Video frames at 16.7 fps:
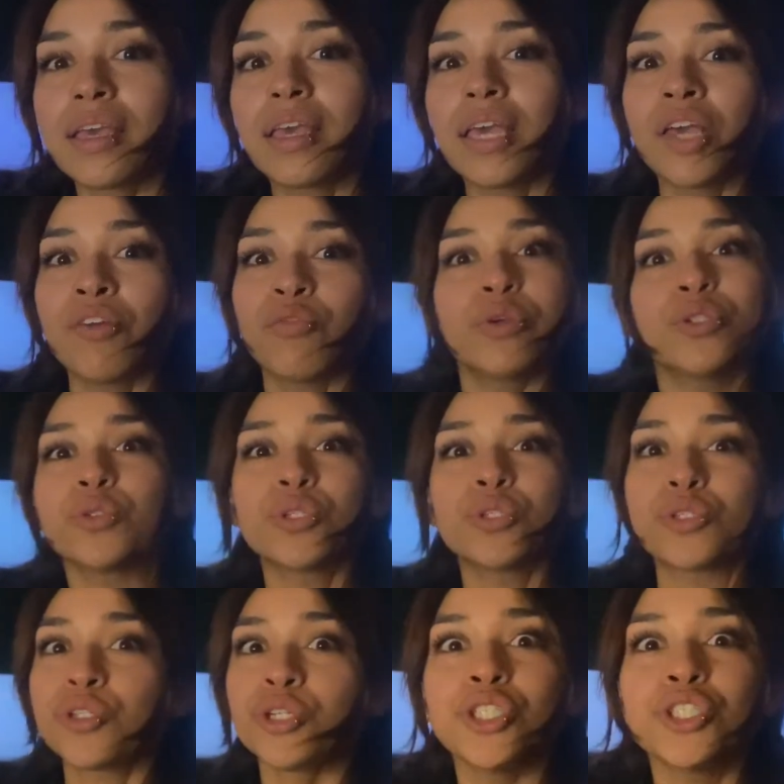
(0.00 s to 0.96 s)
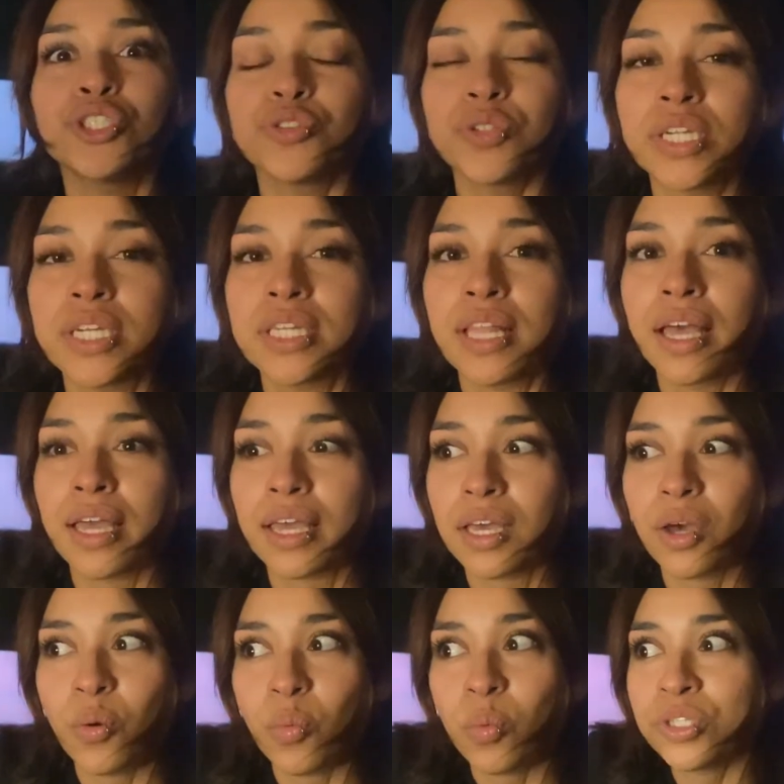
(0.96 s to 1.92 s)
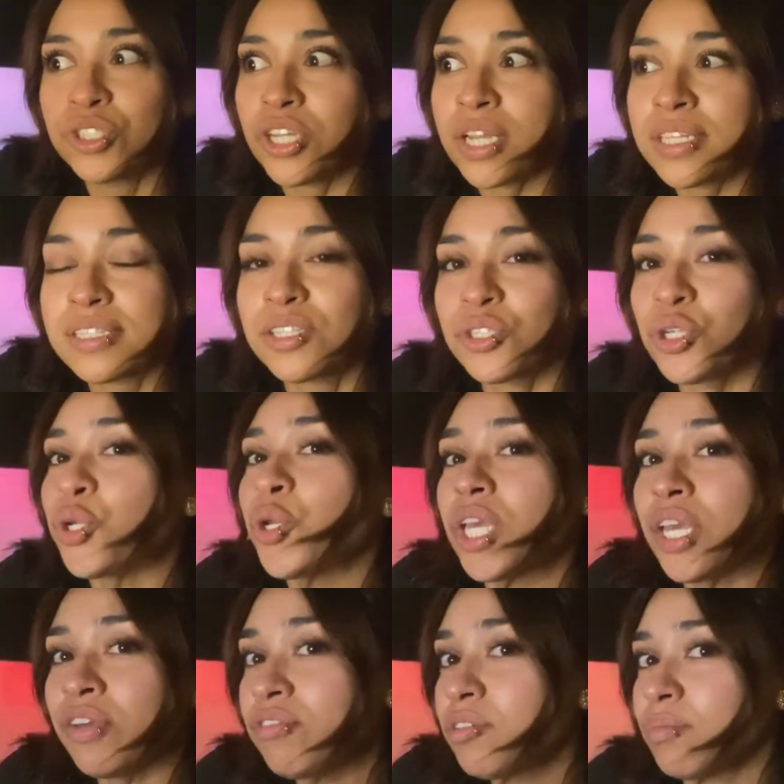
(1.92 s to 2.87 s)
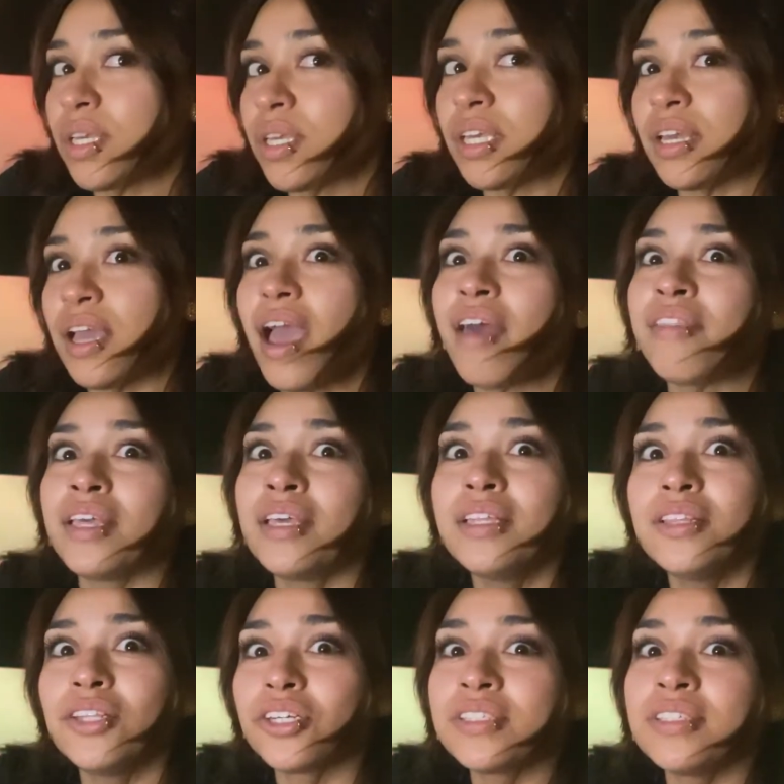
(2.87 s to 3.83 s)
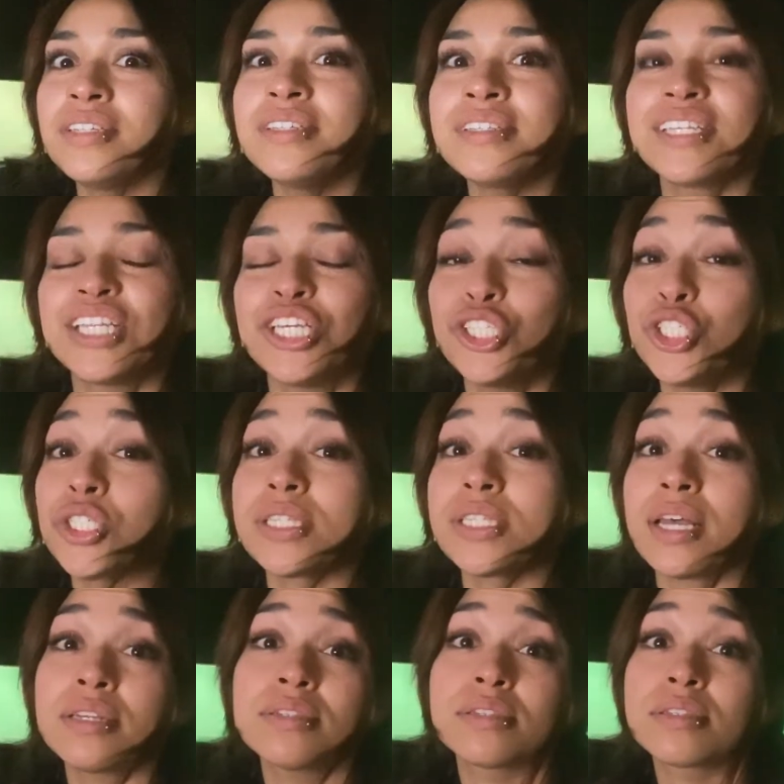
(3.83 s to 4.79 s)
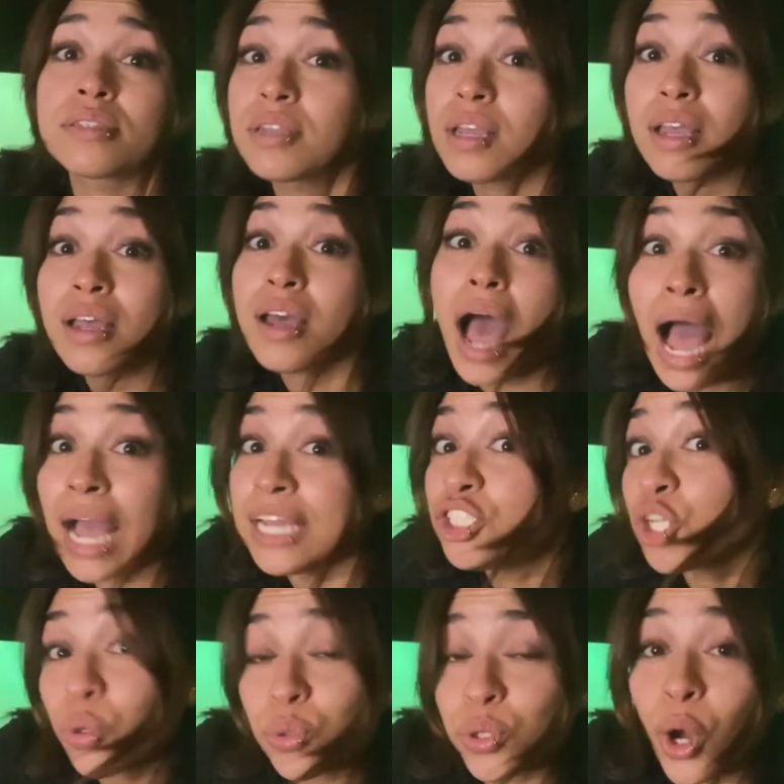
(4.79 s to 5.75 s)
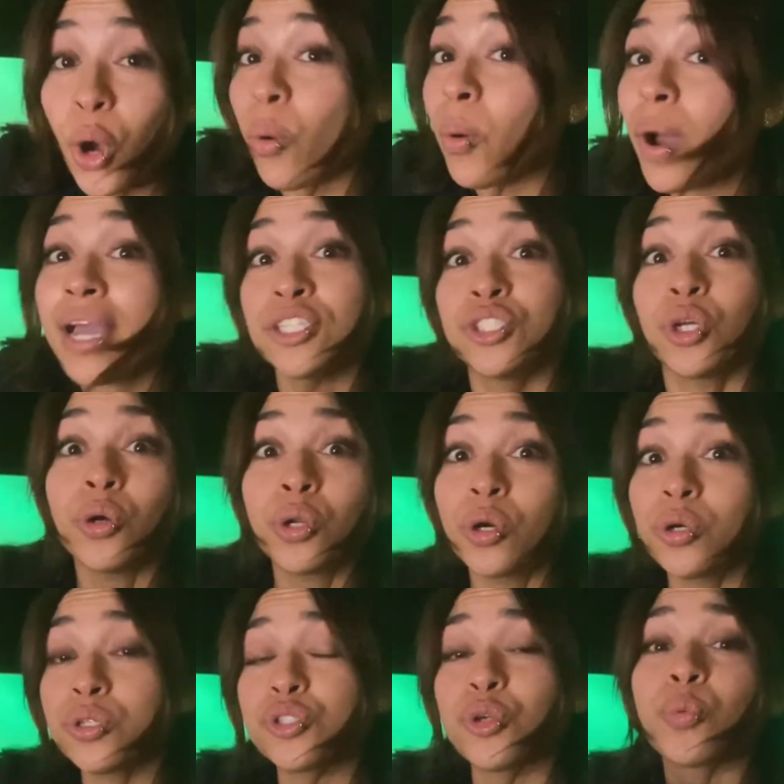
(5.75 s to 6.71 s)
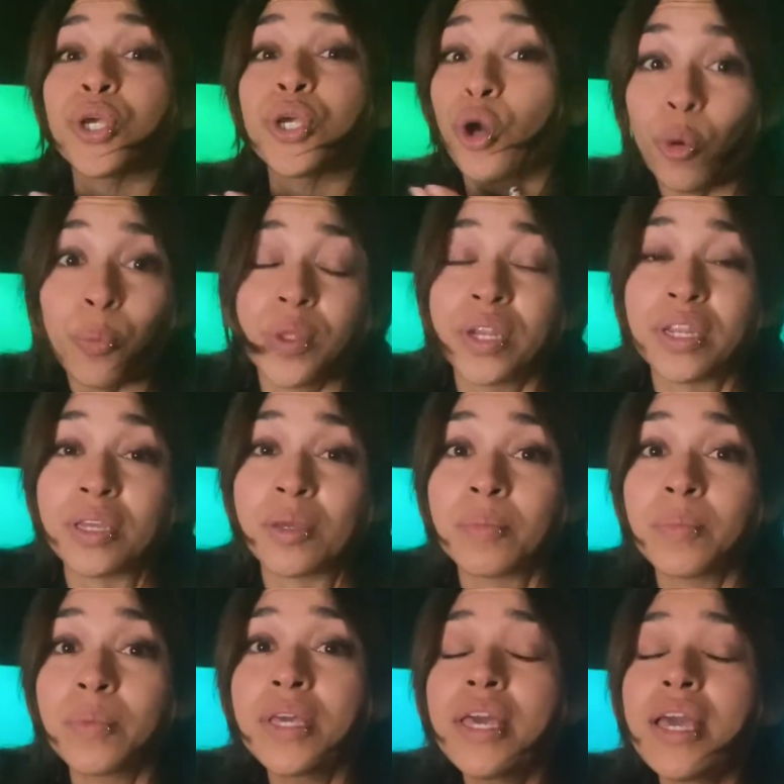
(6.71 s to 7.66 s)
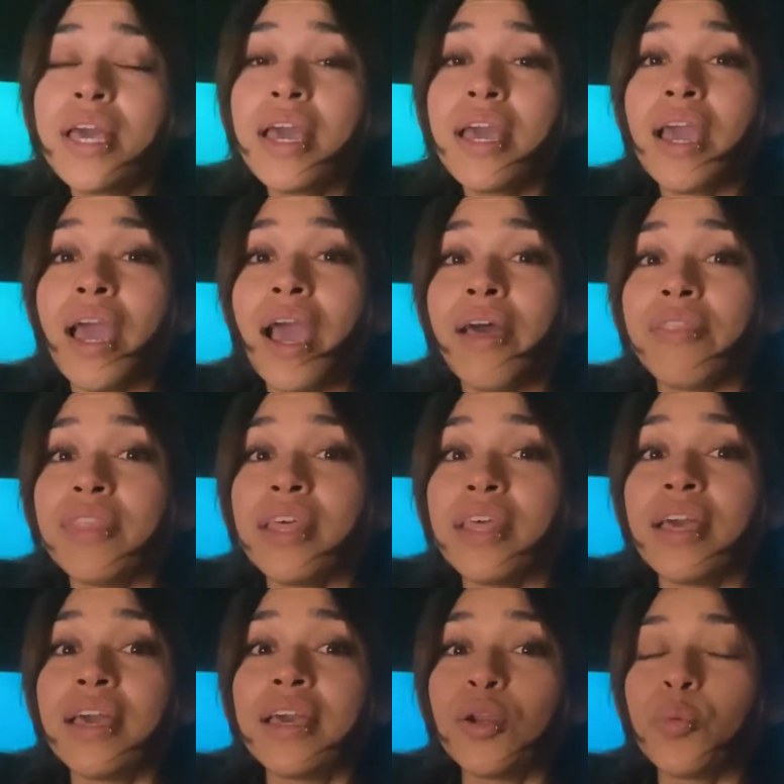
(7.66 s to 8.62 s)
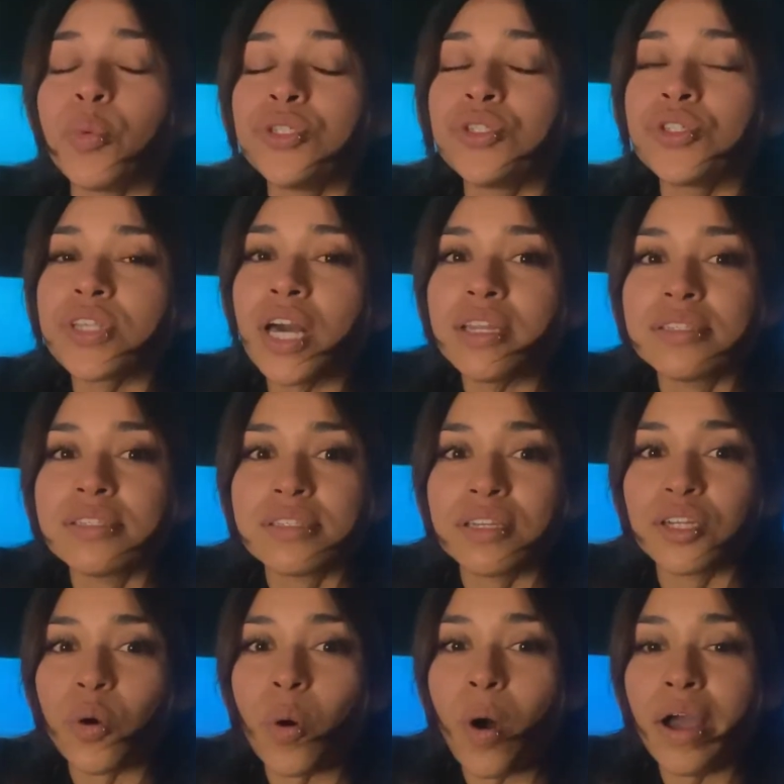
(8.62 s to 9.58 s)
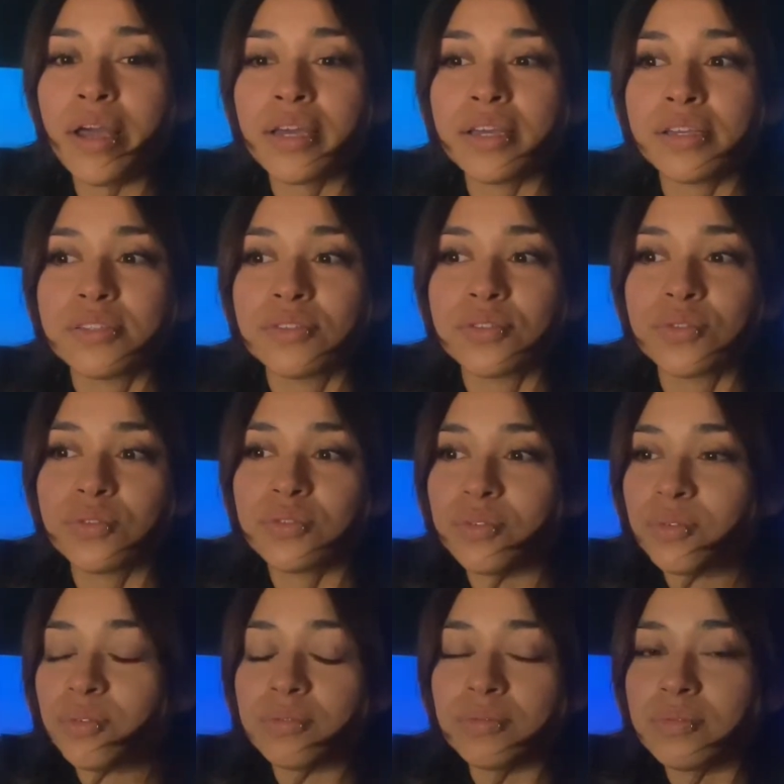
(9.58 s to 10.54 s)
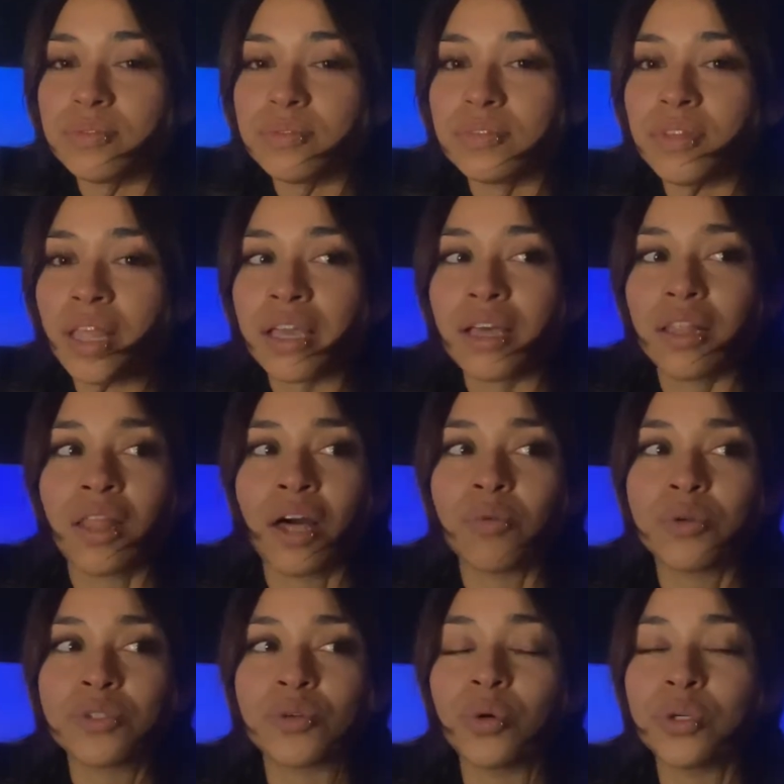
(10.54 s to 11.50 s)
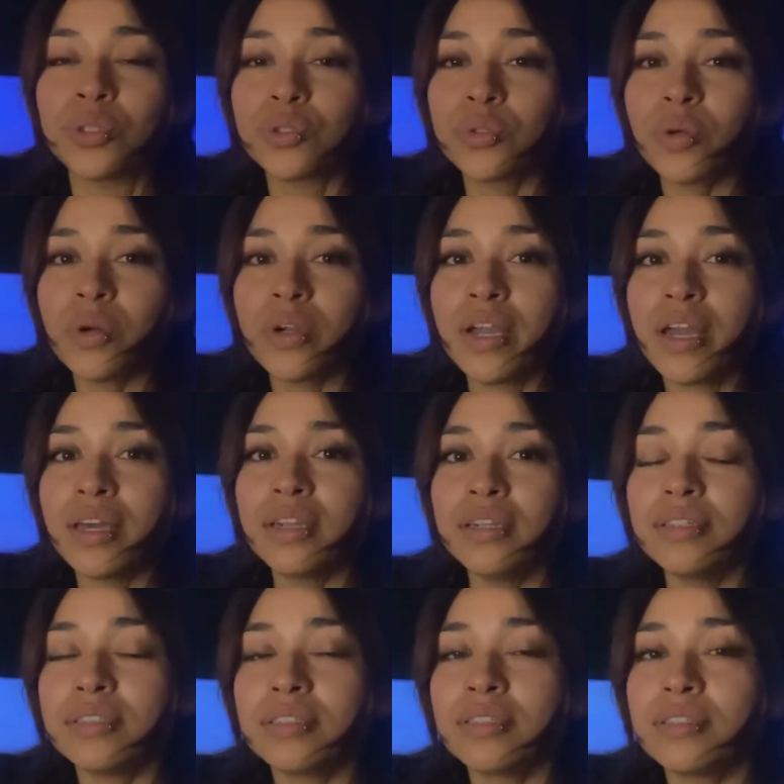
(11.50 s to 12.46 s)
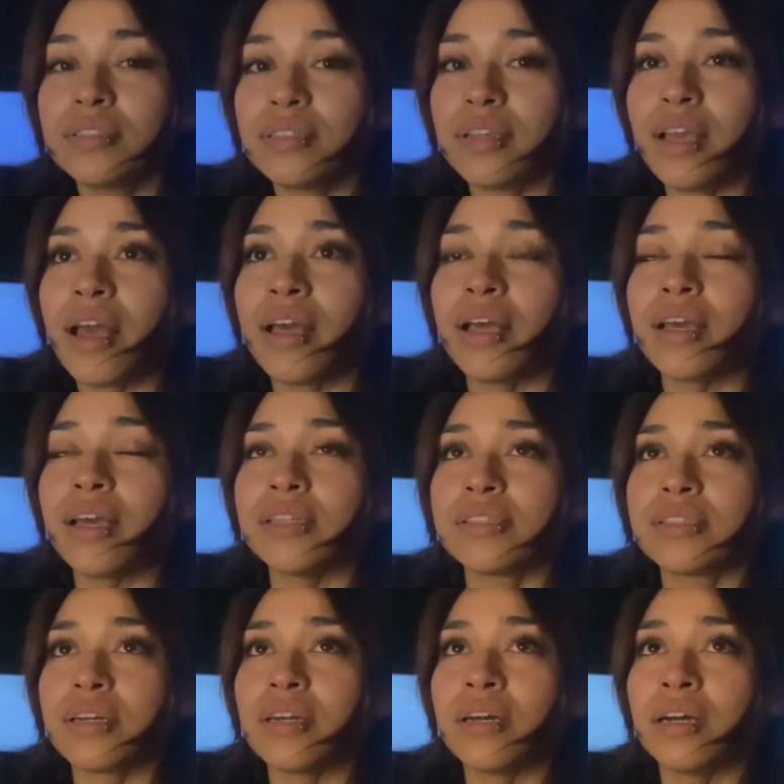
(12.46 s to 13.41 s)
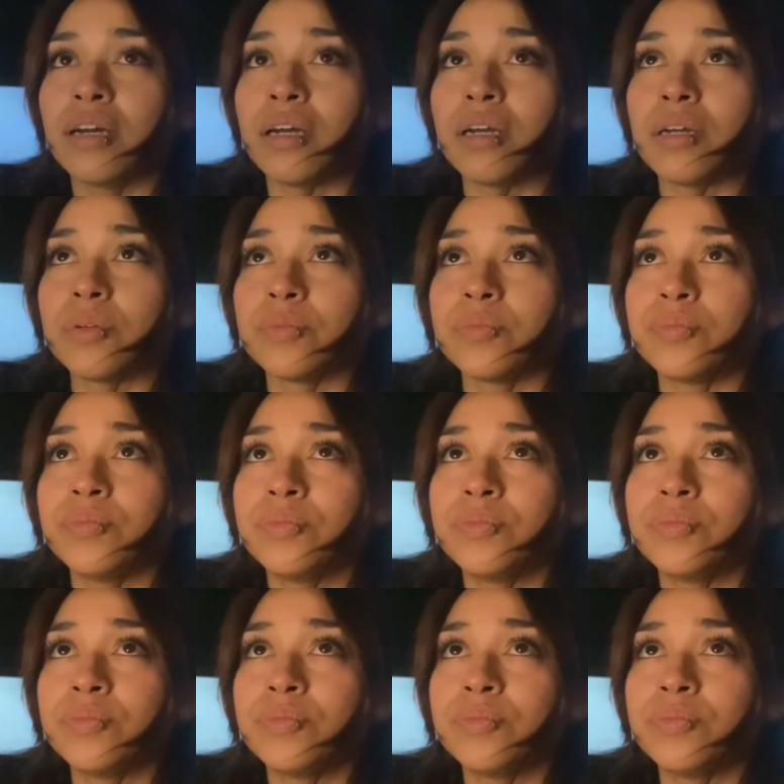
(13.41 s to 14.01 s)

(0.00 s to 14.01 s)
if we do the surgery, like, what chances are you giving me? And then he looks at us and he just says, I don't know. I don't know till we open him. And then we just kind of stayed quiet because, like, a lot was going through our head. And